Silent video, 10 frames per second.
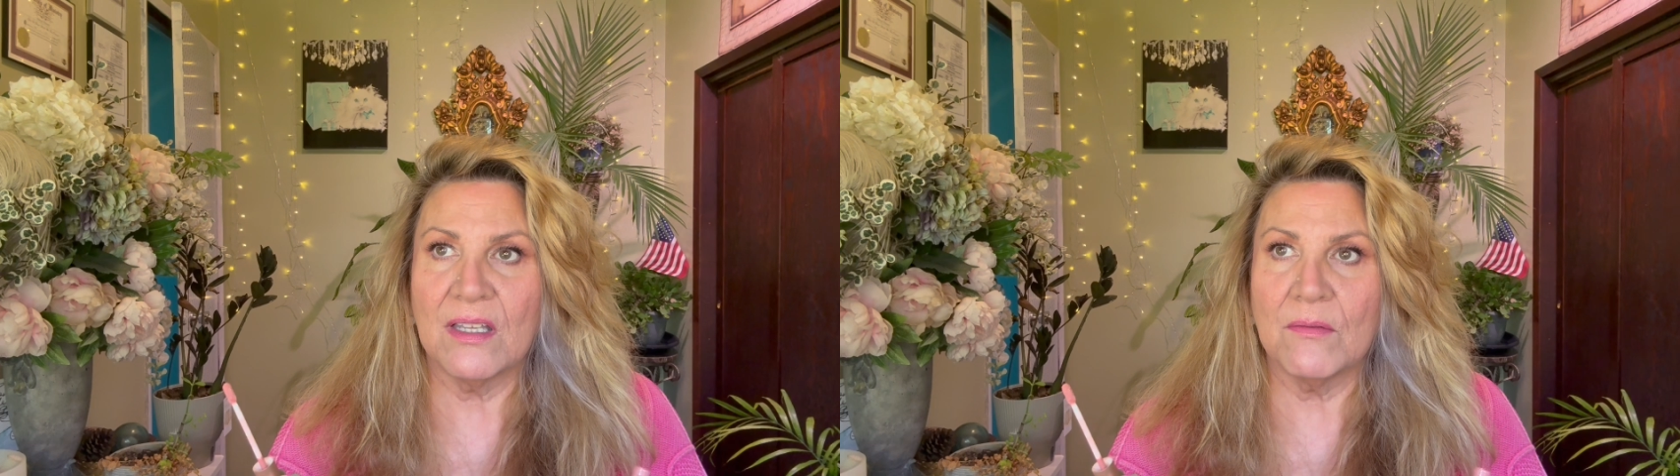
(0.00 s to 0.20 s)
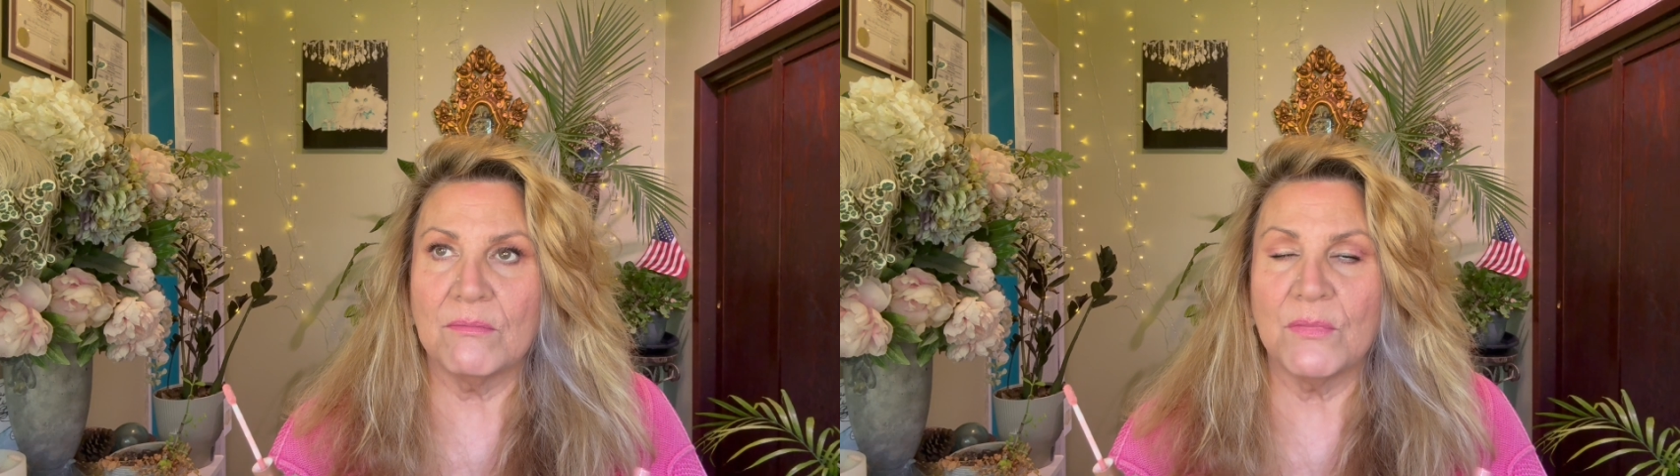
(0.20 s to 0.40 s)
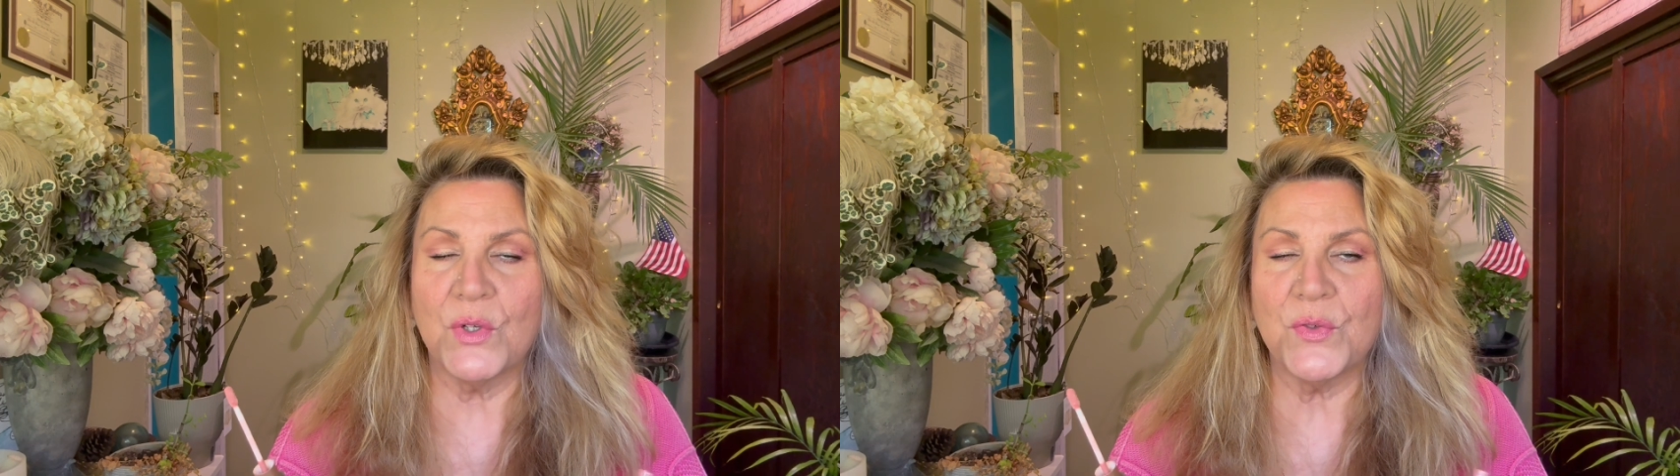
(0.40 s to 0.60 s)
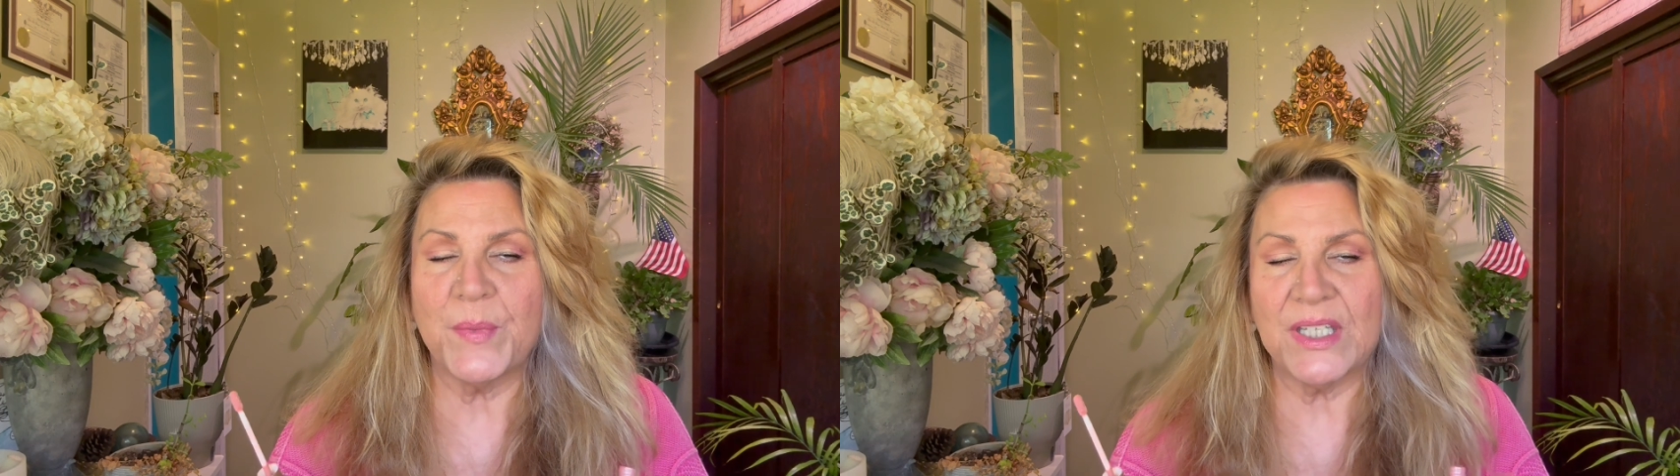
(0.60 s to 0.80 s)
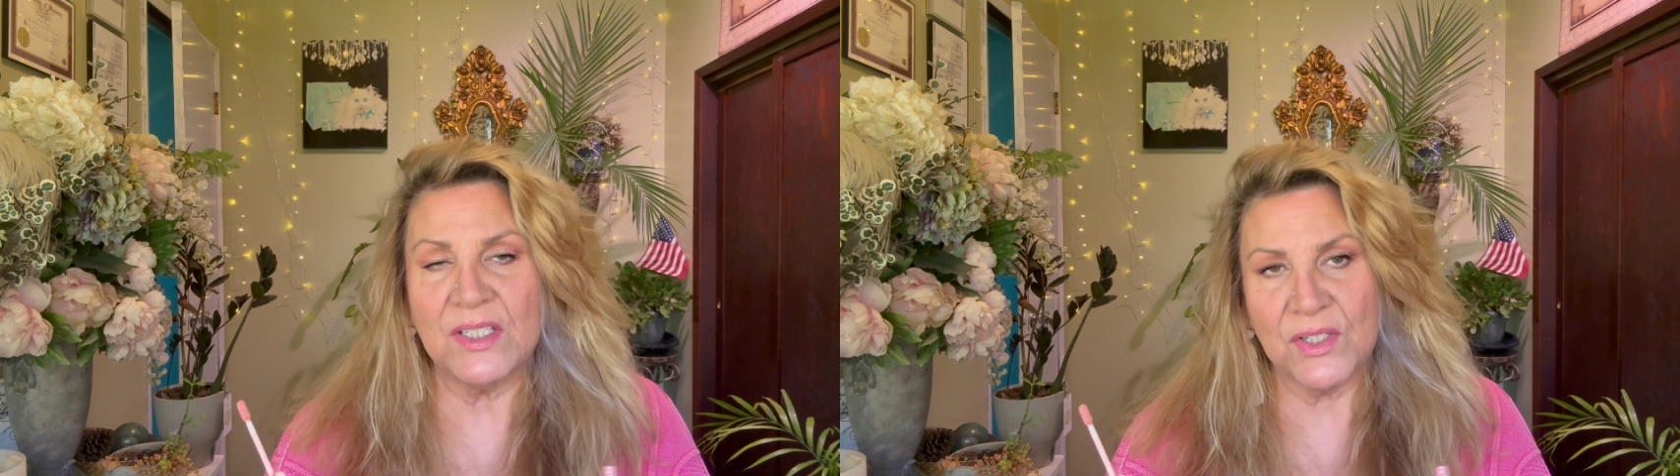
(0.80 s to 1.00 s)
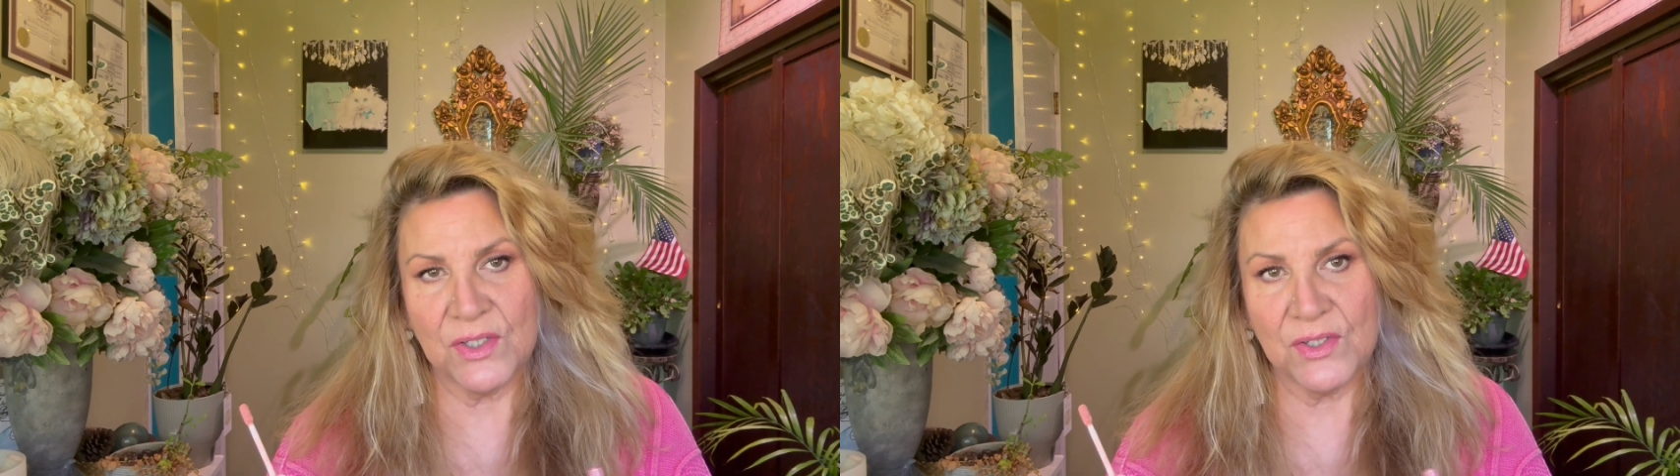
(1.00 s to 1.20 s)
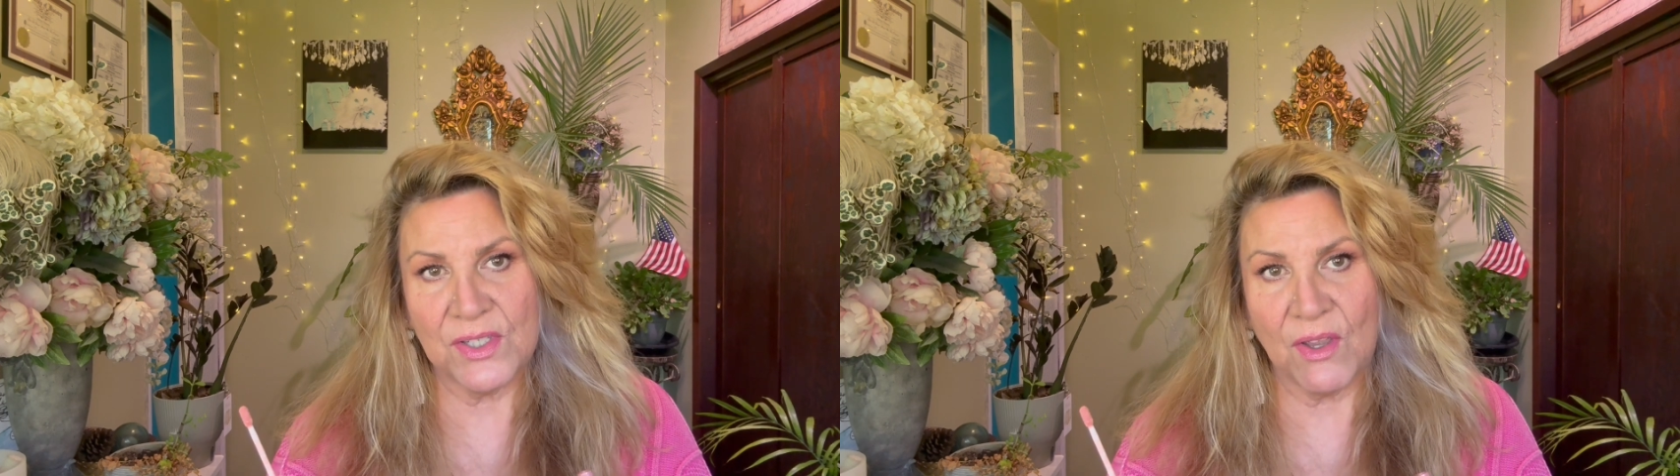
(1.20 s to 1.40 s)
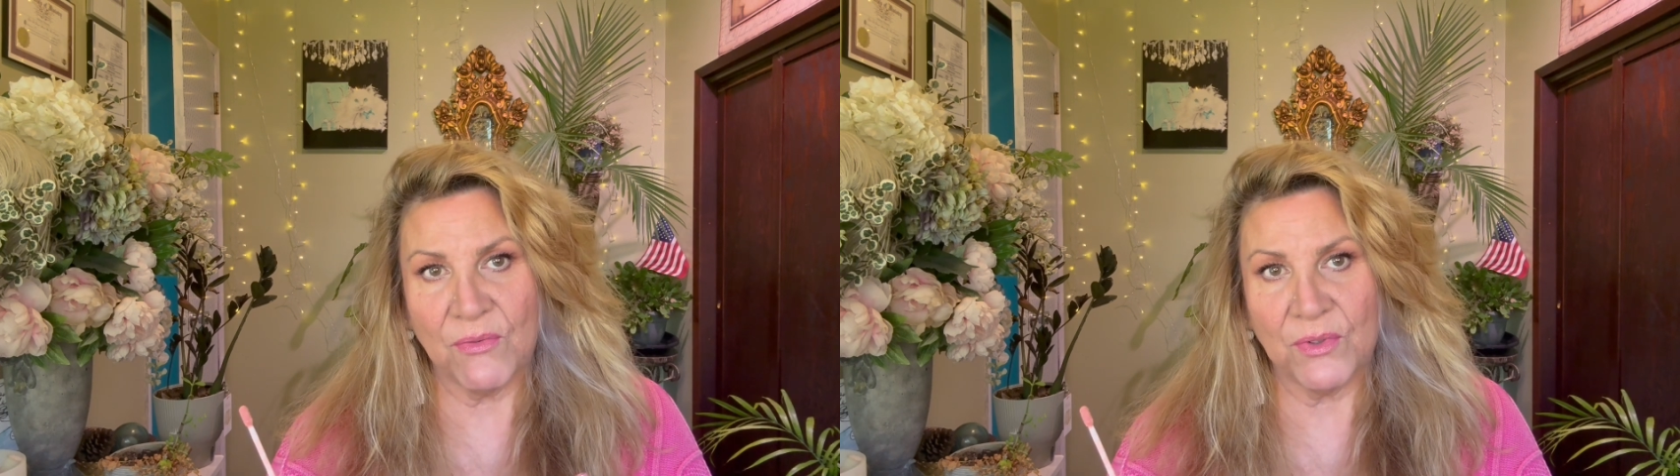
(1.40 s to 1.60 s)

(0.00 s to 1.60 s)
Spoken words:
movement to yourself,